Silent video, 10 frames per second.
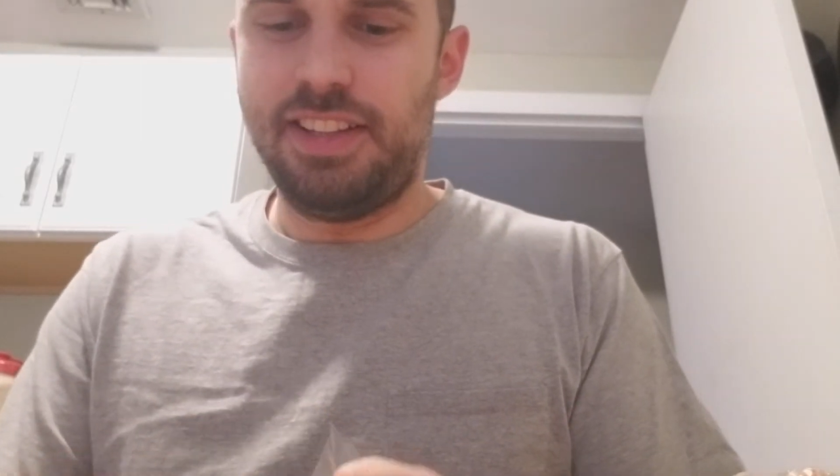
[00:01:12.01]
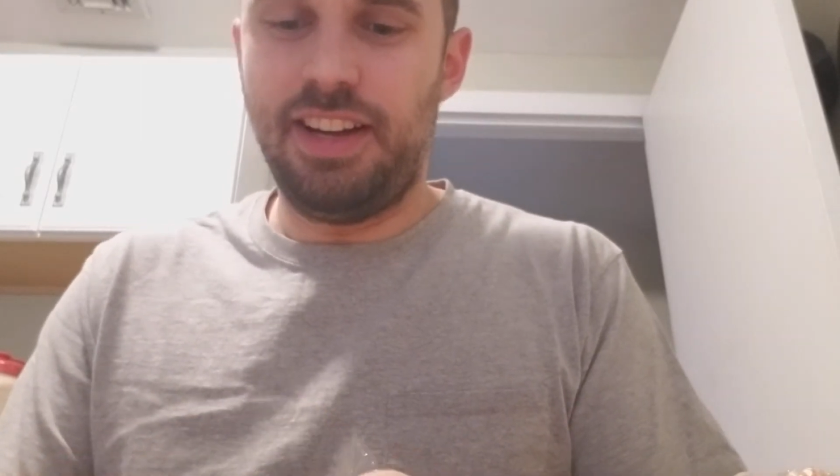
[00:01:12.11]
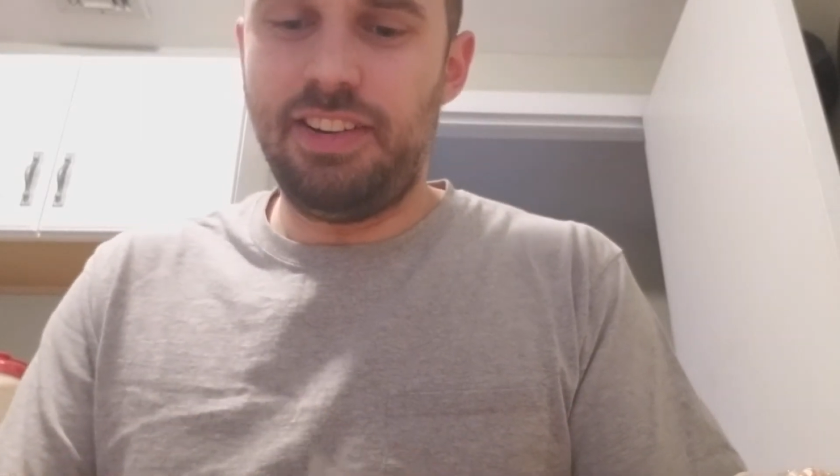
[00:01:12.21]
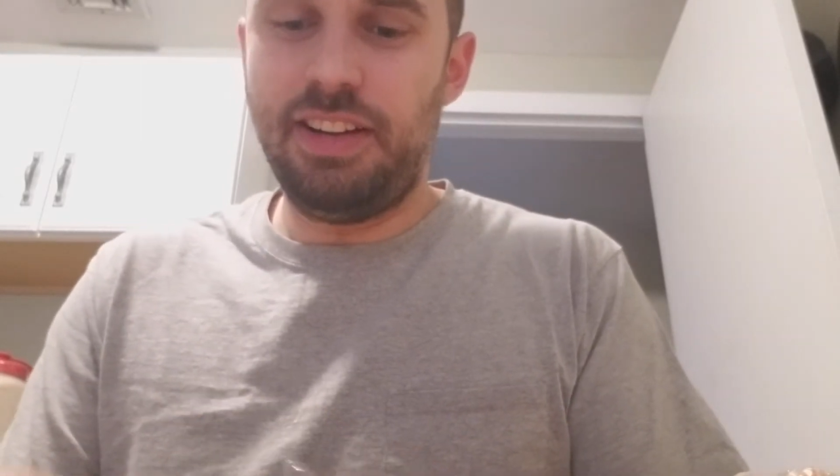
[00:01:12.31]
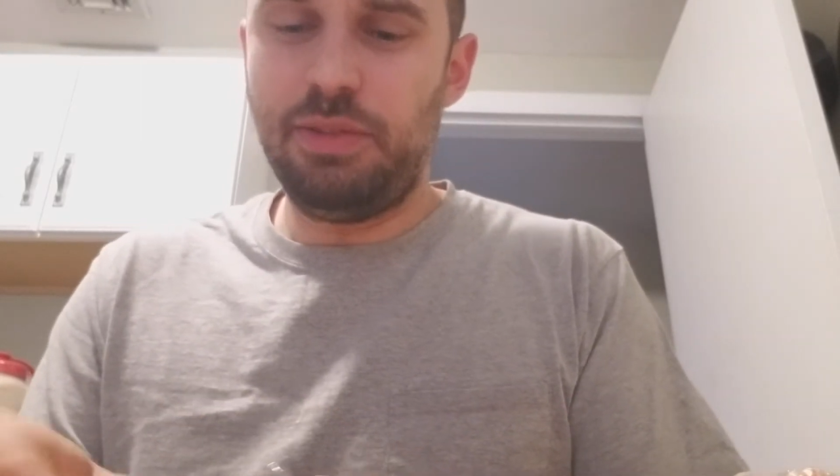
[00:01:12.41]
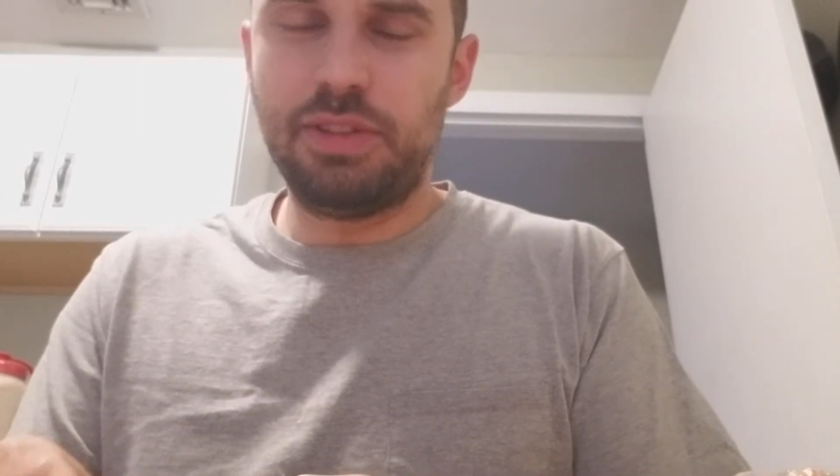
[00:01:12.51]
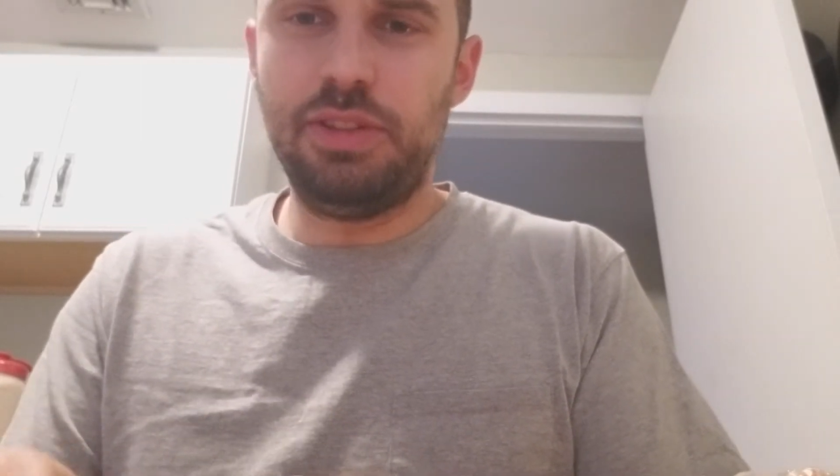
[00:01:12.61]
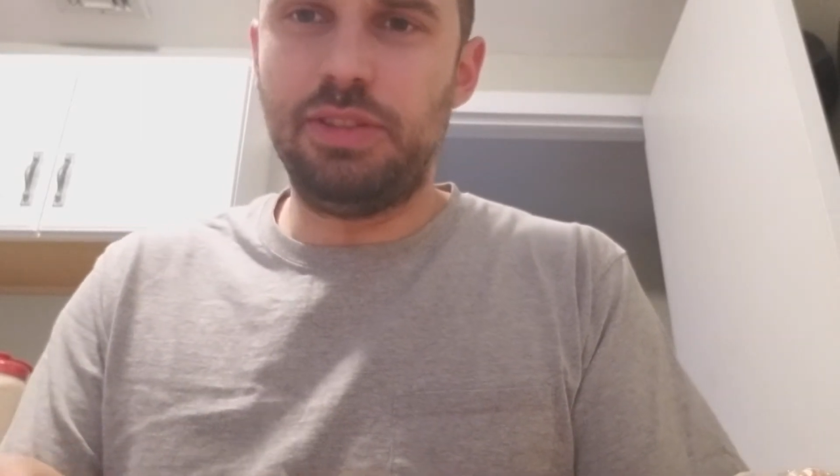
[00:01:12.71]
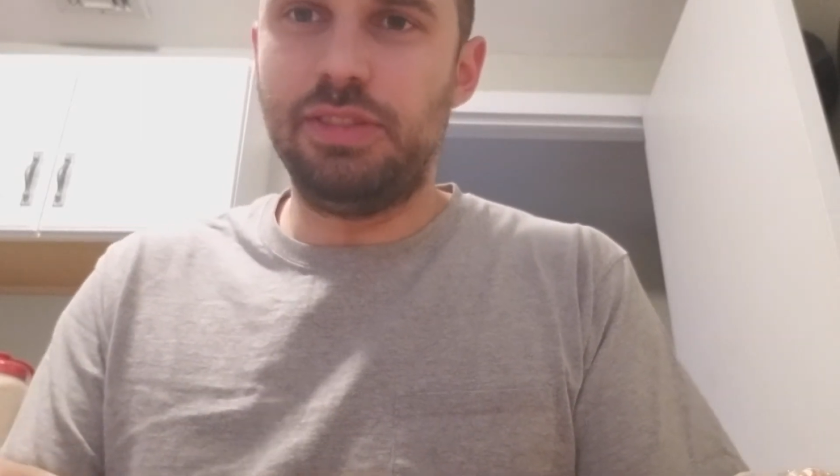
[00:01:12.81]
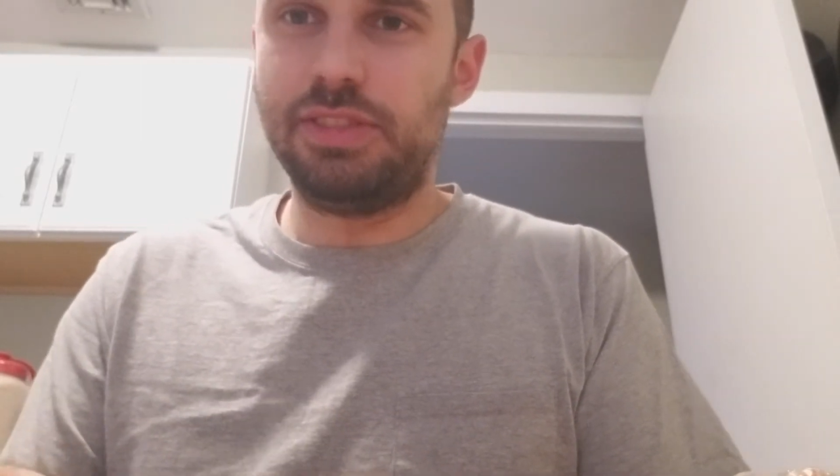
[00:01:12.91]
All right, well,
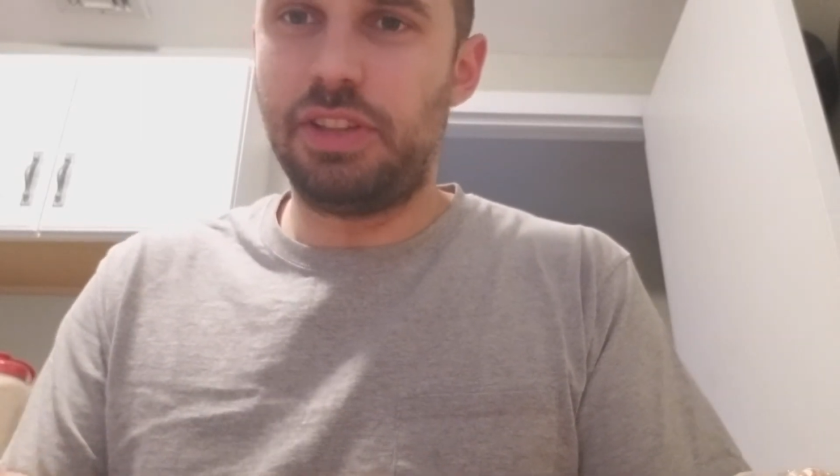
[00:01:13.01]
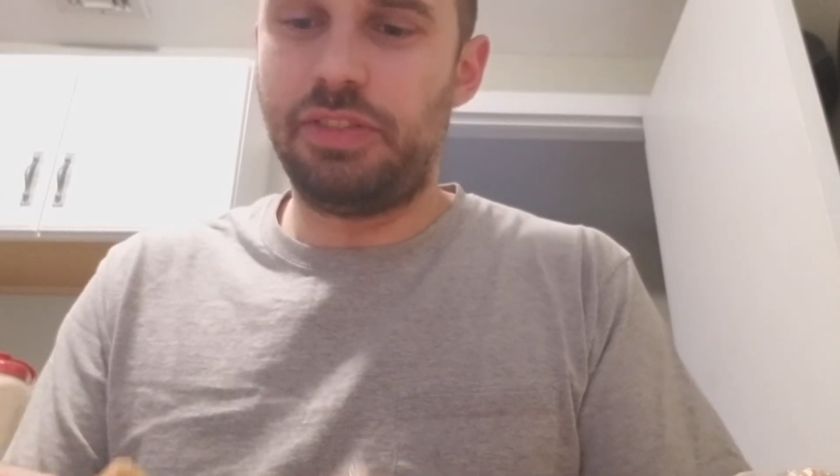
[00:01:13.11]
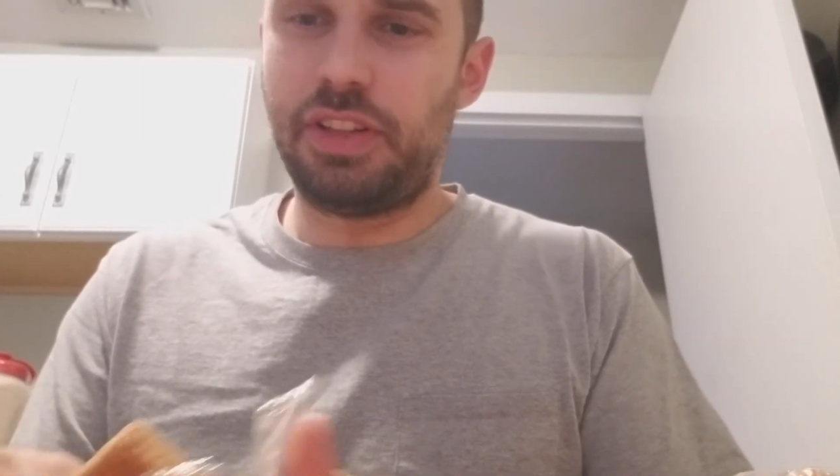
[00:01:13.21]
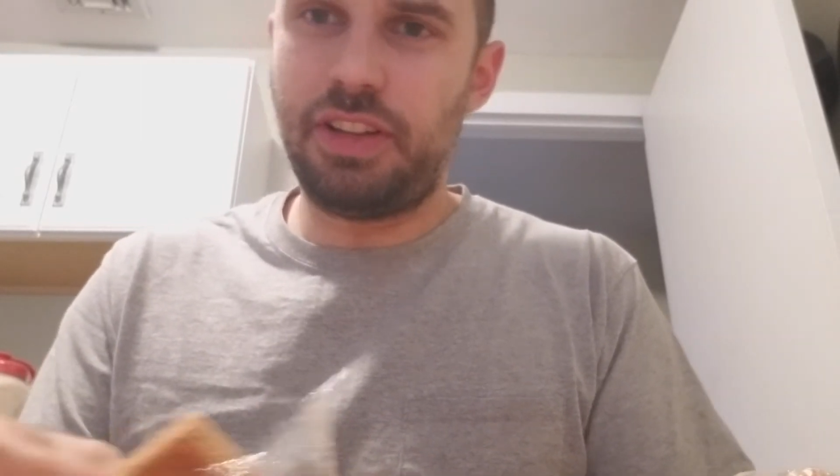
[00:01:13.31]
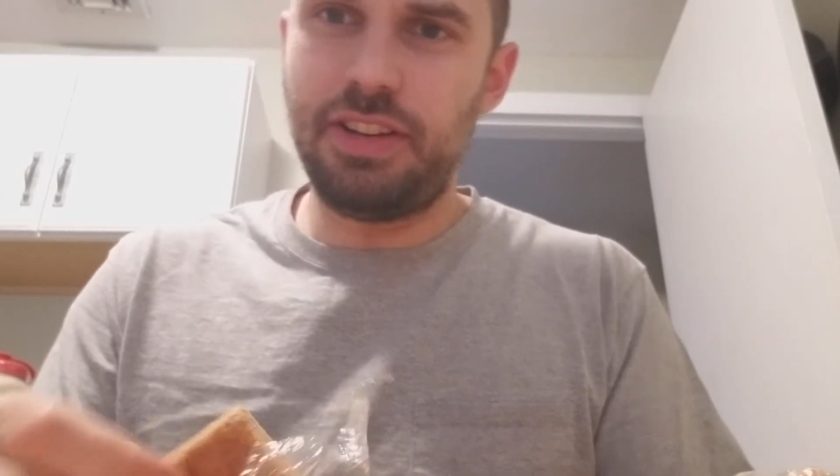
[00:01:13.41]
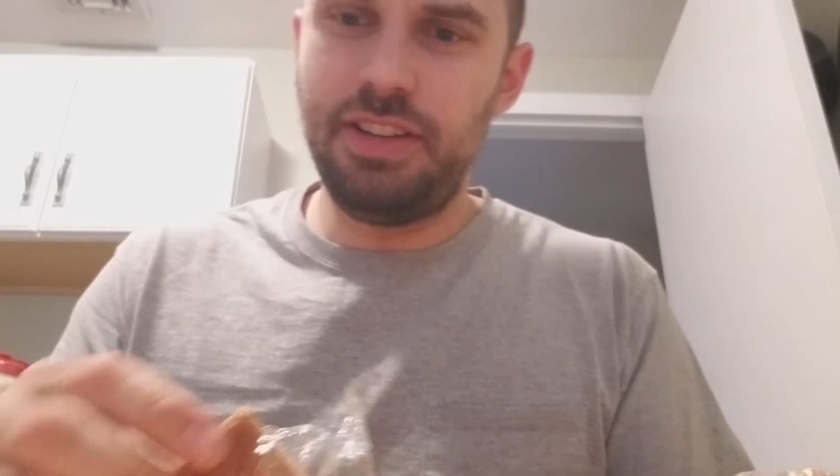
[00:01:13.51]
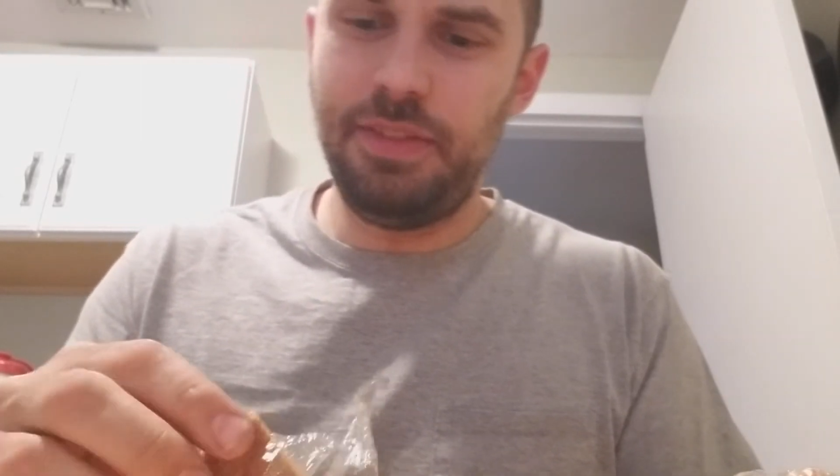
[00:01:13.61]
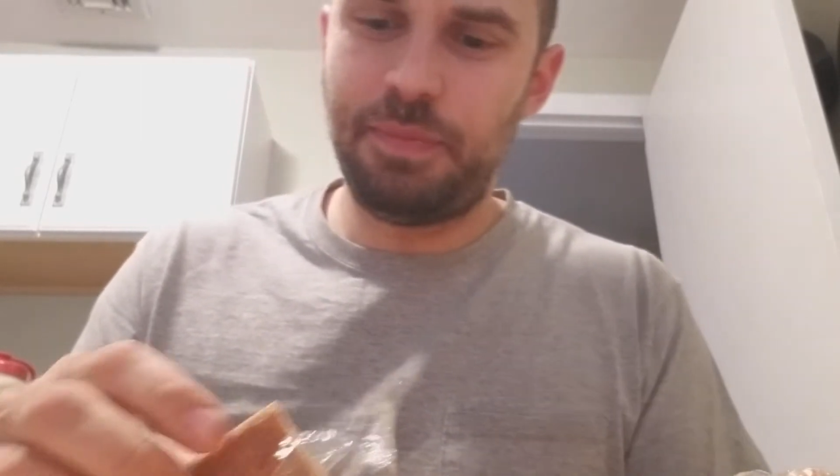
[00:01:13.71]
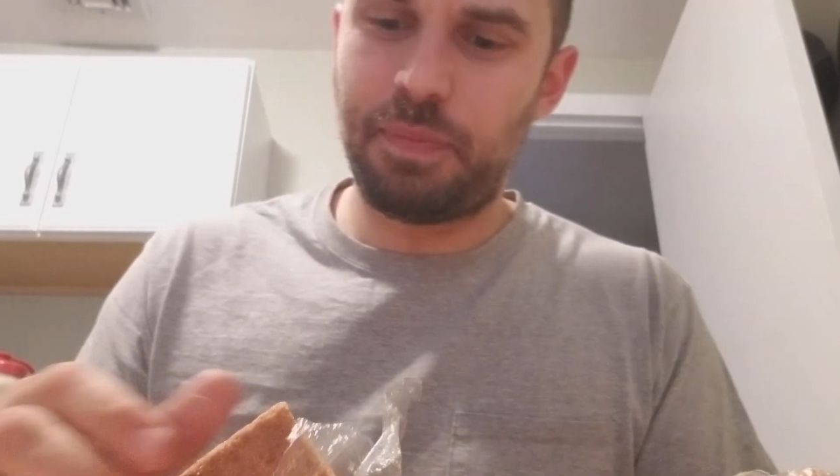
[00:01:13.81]
cool. So if they're good,